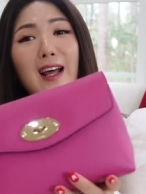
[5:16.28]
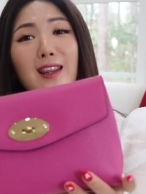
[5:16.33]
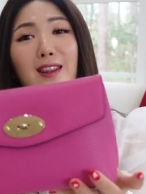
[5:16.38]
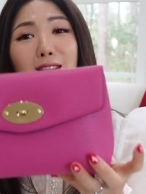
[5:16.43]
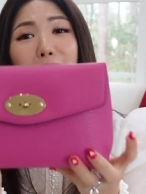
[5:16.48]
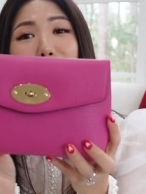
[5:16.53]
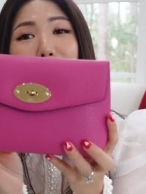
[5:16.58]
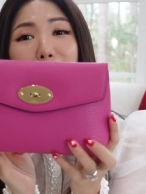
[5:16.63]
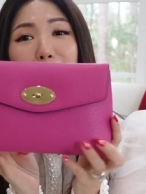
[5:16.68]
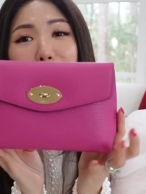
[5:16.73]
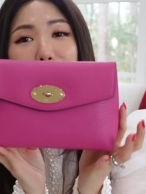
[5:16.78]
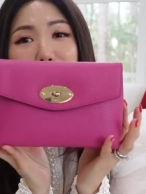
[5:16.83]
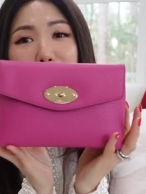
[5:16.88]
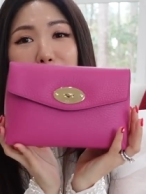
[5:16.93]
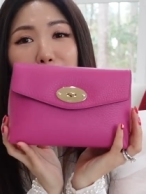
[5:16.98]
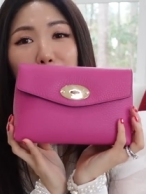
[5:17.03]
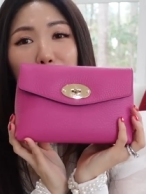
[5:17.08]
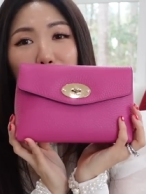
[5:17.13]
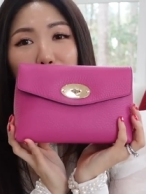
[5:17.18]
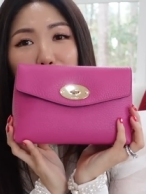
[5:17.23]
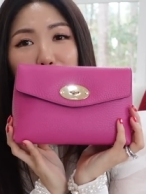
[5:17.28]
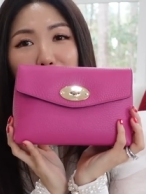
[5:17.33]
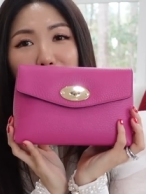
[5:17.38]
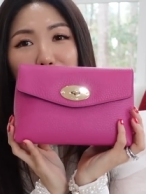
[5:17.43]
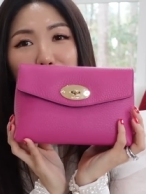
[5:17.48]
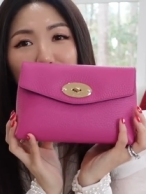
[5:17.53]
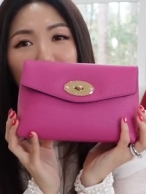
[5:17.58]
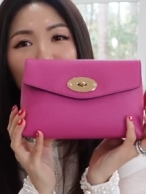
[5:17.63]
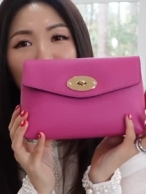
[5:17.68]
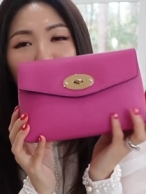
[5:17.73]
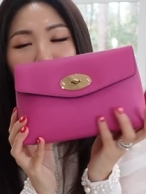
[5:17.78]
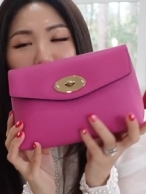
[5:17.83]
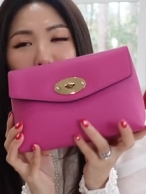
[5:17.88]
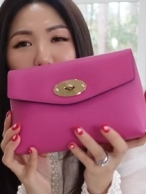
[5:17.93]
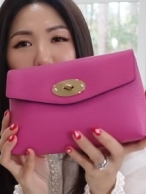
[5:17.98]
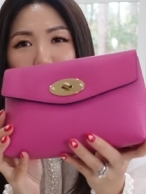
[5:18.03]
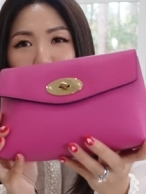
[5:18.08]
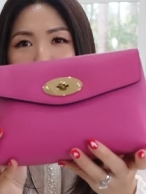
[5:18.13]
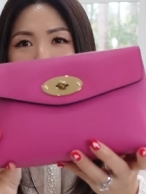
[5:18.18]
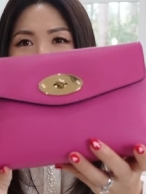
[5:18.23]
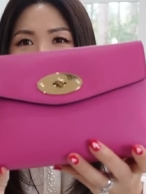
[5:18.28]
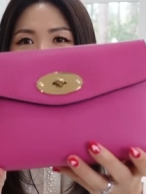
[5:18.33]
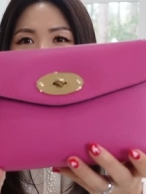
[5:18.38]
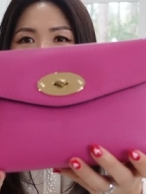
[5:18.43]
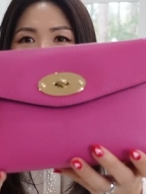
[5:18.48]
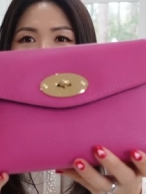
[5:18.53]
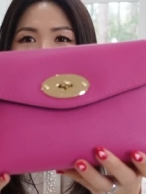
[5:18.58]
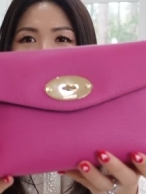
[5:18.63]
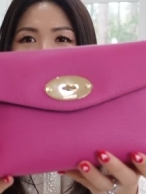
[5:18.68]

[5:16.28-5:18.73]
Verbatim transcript: I love this fuchsia shade as well.